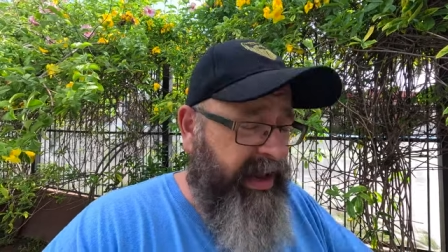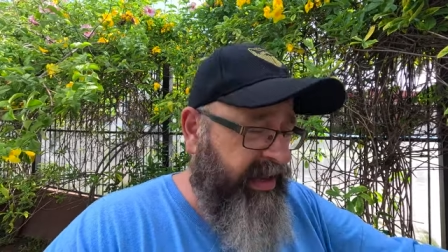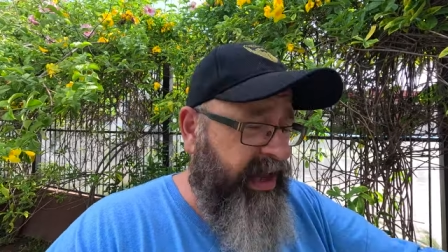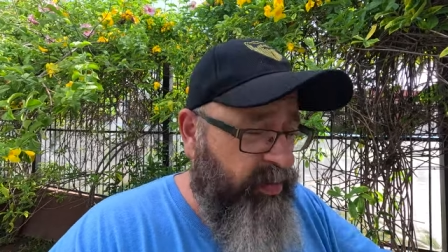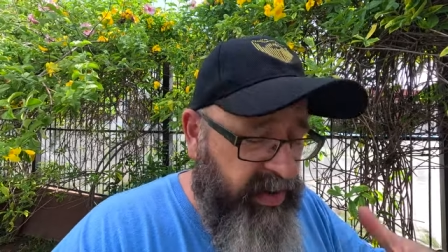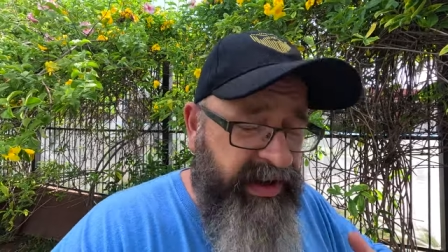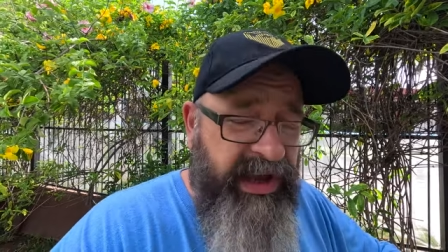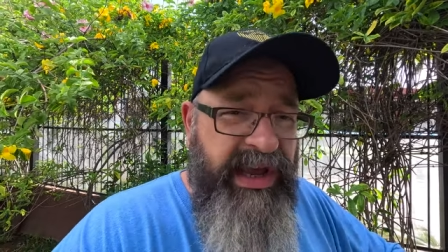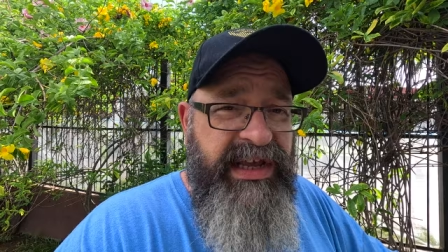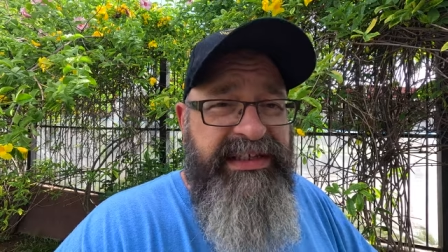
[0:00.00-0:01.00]
Like, I want to
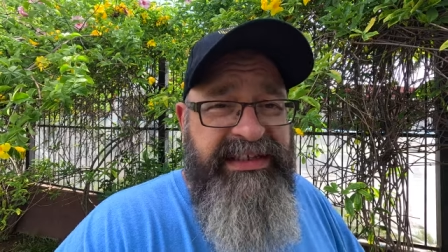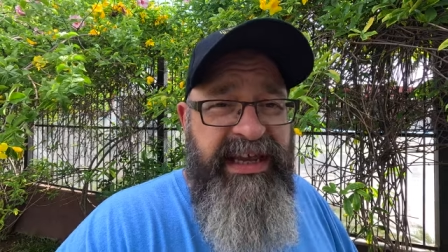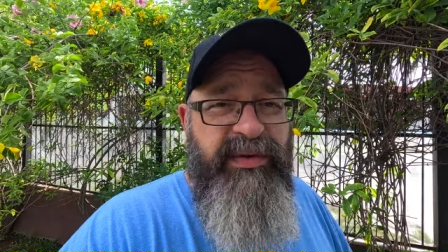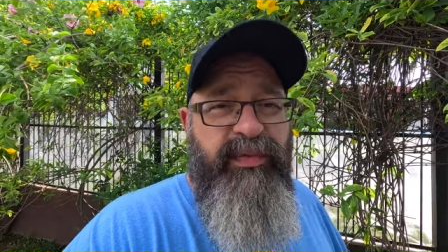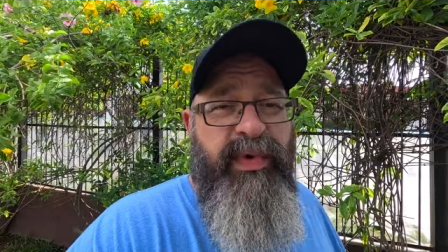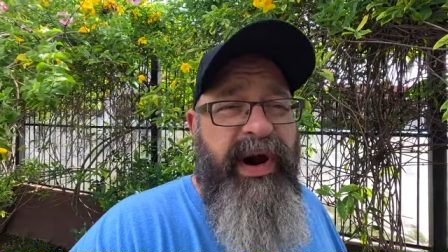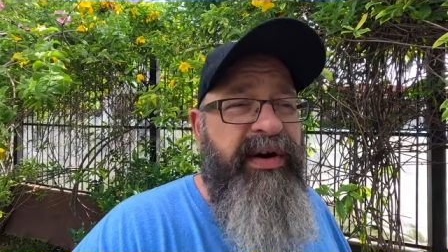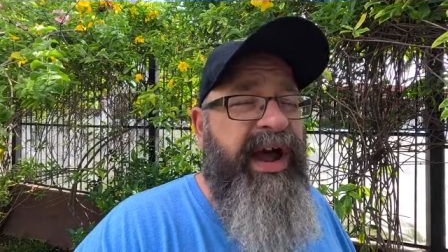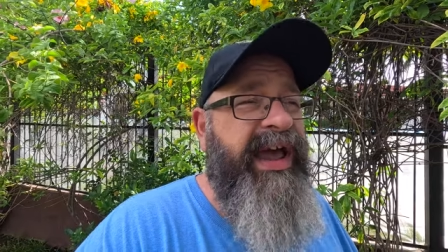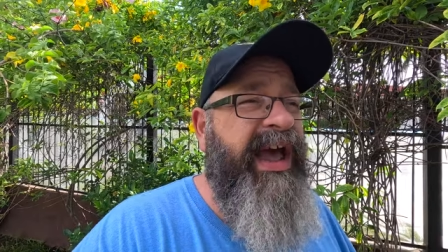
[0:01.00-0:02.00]
sit
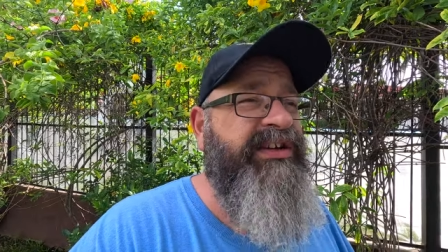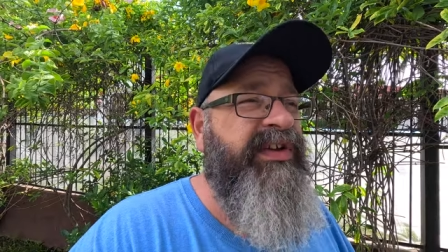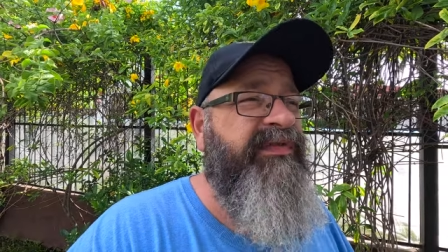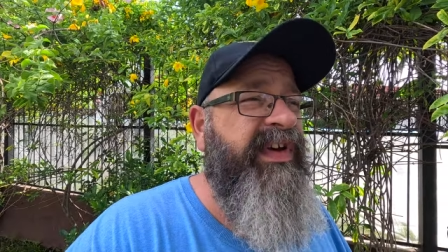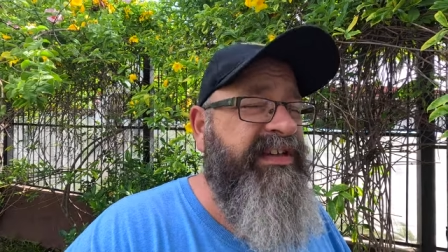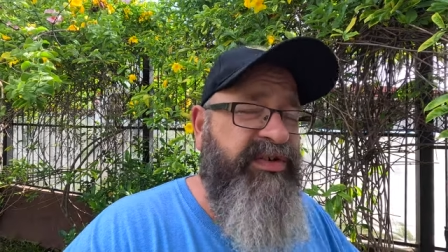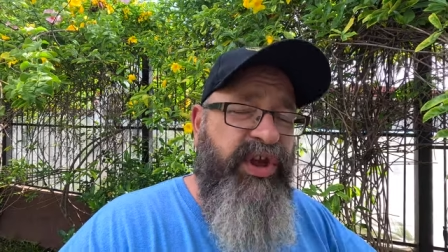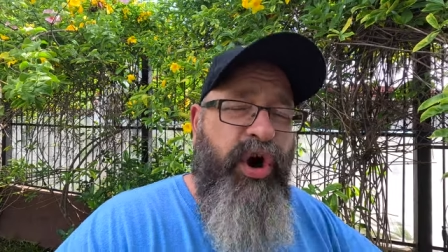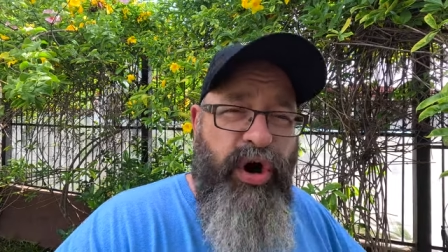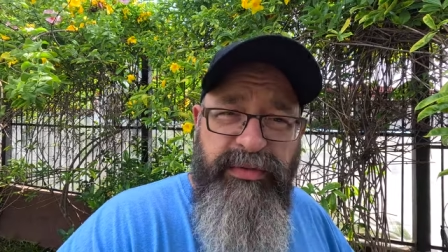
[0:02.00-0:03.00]
where I actually fit. So
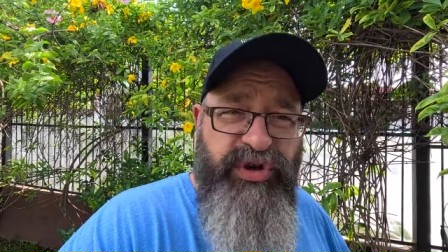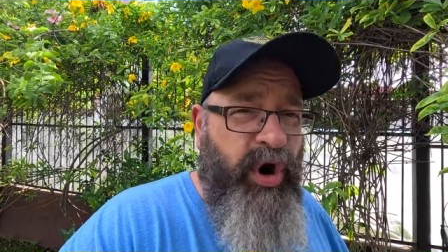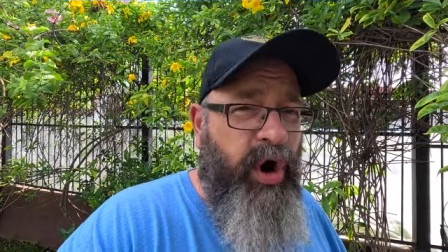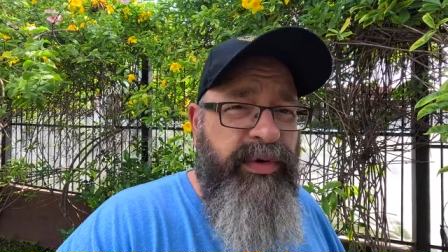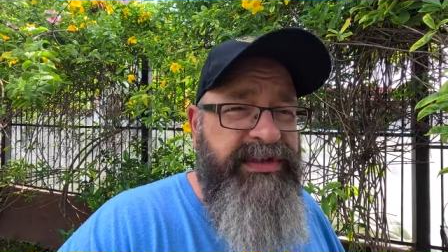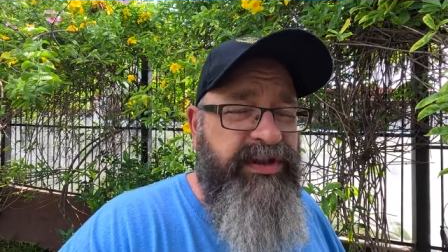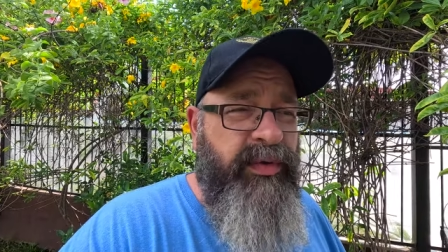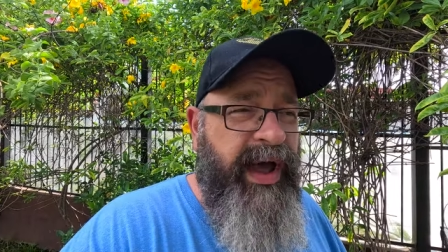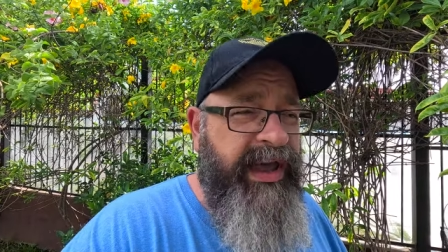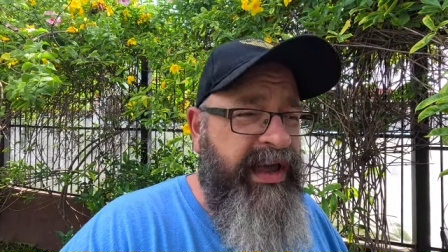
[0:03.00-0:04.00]
the arms are always in the
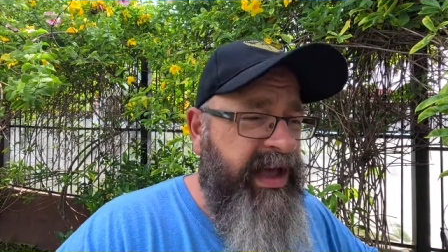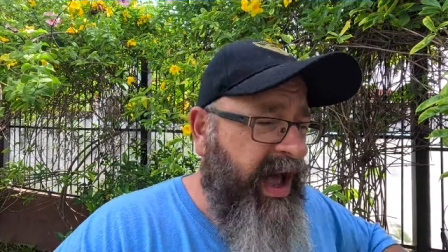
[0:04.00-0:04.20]
way.